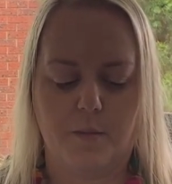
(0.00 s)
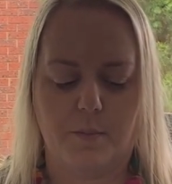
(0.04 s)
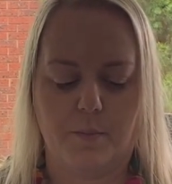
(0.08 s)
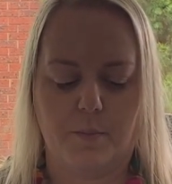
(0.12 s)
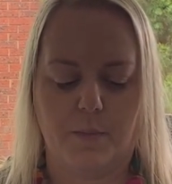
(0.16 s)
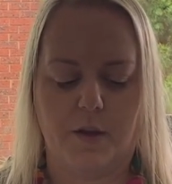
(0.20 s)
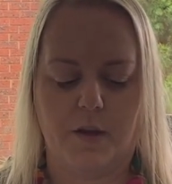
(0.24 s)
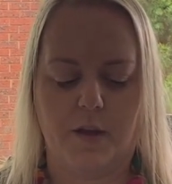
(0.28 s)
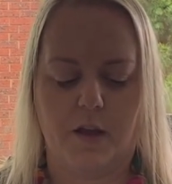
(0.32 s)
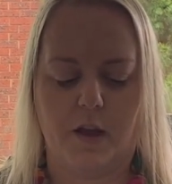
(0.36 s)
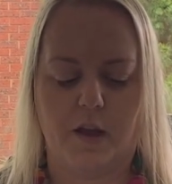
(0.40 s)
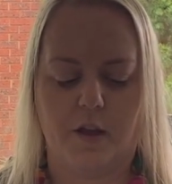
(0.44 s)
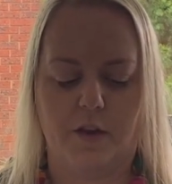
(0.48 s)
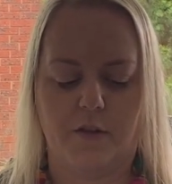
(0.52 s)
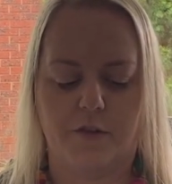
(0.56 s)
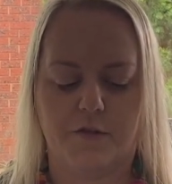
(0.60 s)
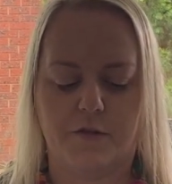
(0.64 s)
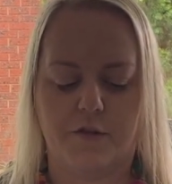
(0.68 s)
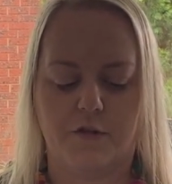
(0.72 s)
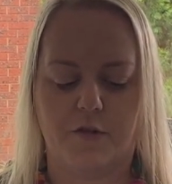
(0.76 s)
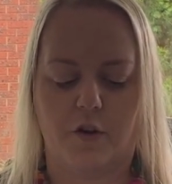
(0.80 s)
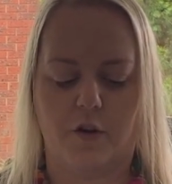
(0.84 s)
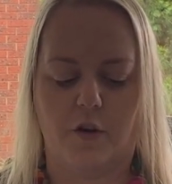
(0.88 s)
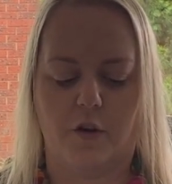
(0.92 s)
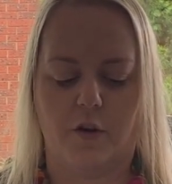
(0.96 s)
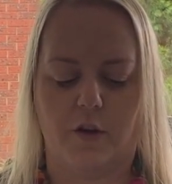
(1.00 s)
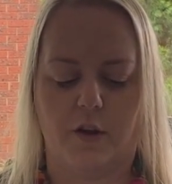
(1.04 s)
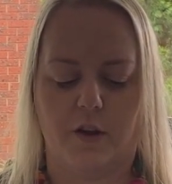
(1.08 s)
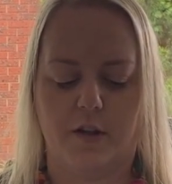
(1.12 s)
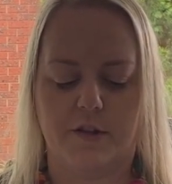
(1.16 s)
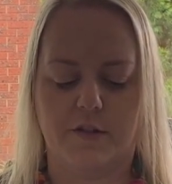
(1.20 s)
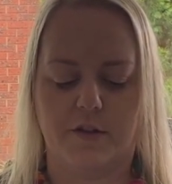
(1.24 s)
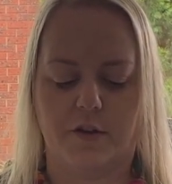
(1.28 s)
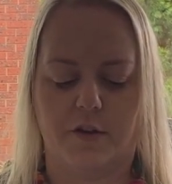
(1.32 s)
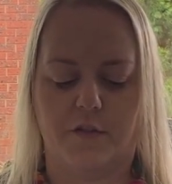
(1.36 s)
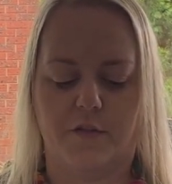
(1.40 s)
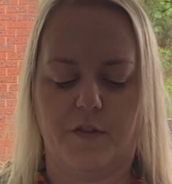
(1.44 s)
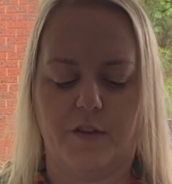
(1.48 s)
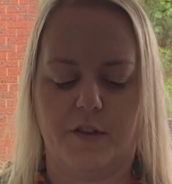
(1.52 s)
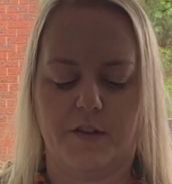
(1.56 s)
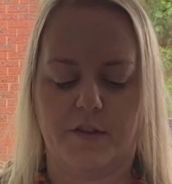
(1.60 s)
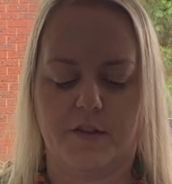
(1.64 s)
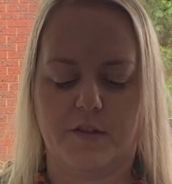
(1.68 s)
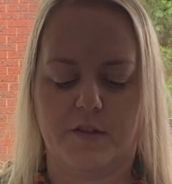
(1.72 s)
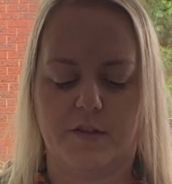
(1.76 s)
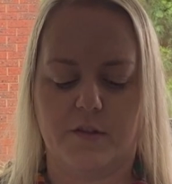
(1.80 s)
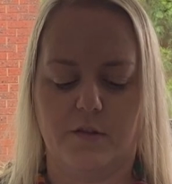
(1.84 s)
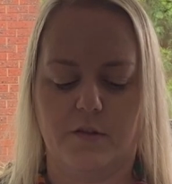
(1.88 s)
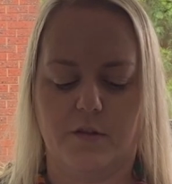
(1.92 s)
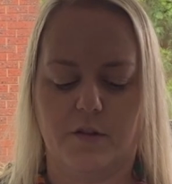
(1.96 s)
But yeah, strong, it's
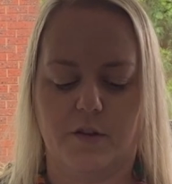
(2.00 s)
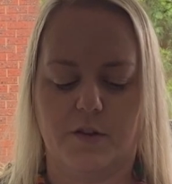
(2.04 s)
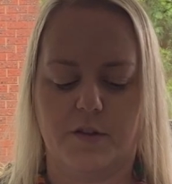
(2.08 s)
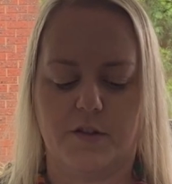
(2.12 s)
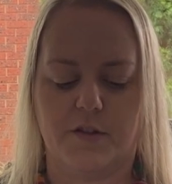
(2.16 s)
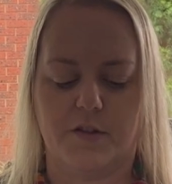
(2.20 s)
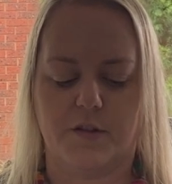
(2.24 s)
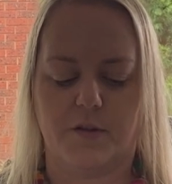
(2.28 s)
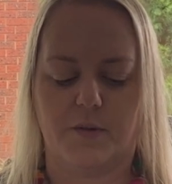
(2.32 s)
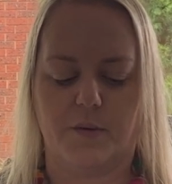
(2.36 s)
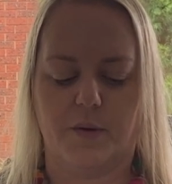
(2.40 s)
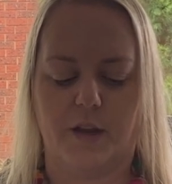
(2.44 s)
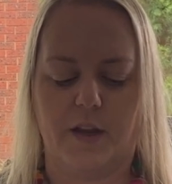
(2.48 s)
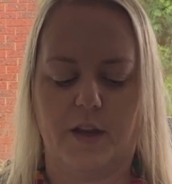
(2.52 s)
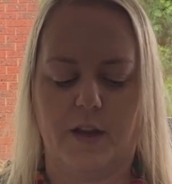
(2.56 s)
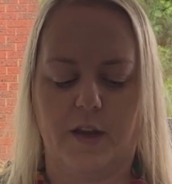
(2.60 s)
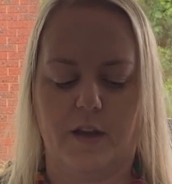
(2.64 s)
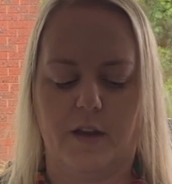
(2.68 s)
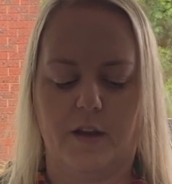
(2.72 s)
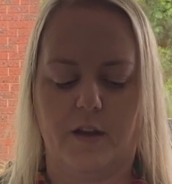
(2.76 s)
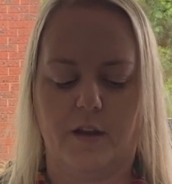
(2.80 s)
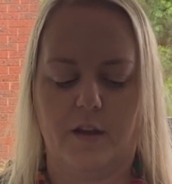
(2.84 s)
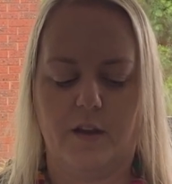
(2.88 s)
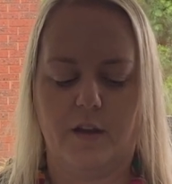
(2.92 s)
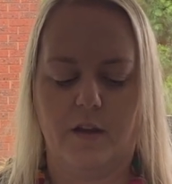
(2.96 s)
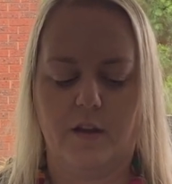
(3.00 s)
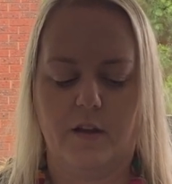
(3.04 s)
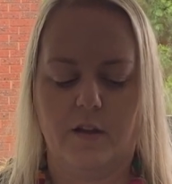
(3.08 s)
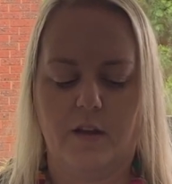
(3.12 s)
obvious, look, you're still here.